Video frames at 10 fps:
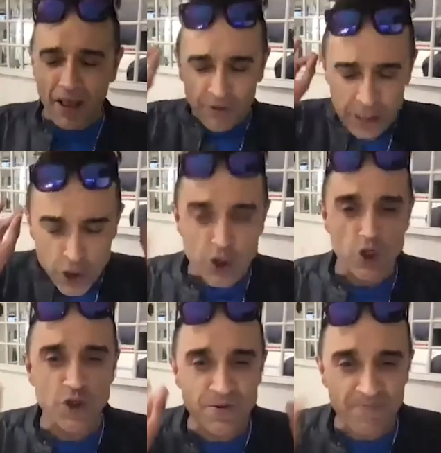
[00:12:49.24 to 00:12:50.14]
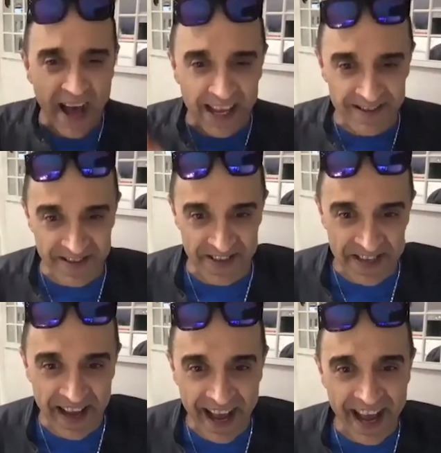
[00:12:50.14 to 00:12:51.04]
true romance.
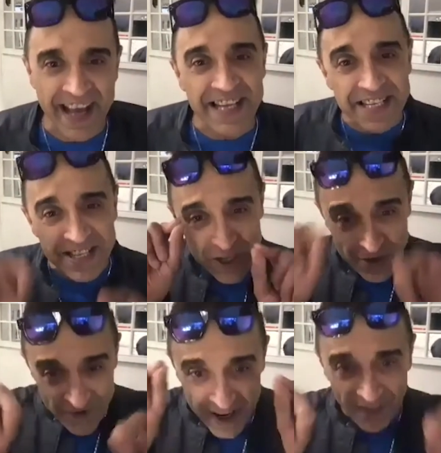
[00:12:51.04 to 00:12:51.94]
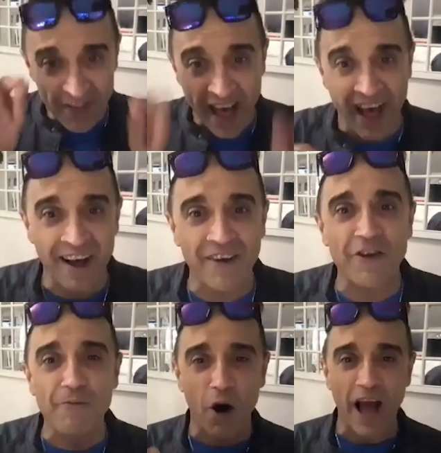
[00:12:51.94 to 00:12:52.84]
You've done that. You
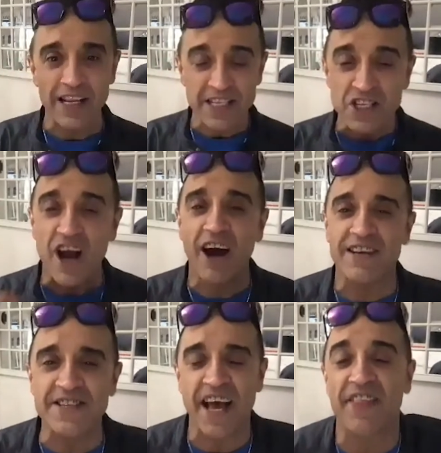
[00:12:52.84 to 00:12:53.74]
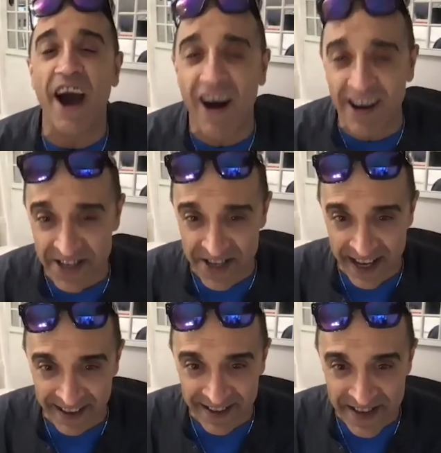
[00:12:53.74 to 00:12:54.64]
bought it tugs at the heartstrings.